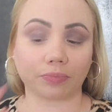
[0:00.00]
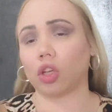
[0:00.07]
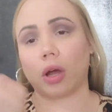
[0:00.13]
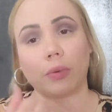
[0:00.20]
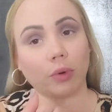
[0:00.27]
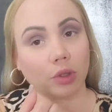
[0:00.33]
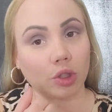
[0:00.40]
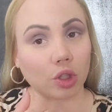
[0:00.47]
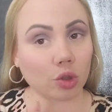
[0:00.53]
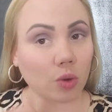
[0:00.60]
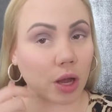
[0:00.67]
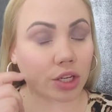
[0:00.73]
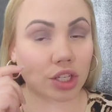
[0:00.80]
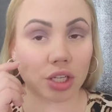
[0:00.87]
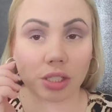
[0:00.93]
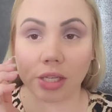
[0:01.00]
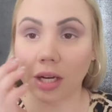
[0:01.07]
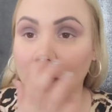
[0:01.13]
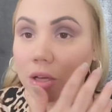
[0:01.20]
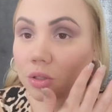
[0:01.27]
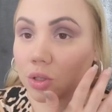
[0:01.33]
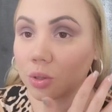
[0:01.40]
So I will do swatches
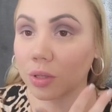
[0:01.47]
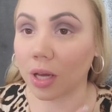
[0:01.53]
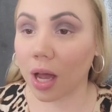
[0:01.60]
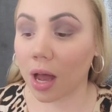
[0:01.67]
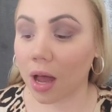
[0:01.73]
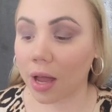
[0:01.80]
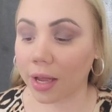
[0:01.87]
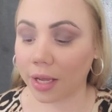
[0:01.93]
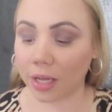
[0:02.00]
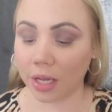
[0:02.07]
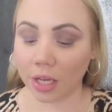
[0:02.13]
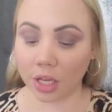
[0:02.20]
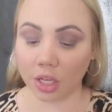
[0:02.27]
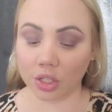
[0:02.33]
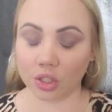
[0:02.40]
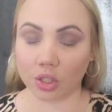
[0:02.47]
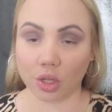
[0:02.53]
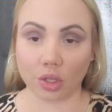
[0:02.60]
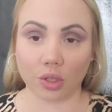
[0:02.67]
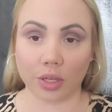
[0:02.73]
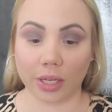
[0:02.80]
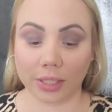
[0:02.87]
and I'll do the eye so
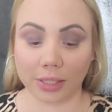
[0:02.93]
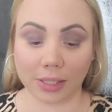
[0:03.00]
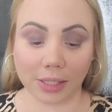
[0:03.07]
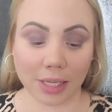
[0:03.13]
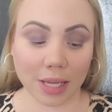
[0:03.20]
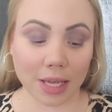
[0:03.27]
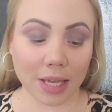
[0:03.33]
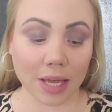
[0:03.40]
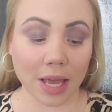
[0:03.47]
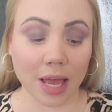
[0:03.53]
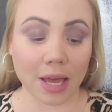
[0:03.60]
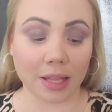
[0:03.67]
you can see.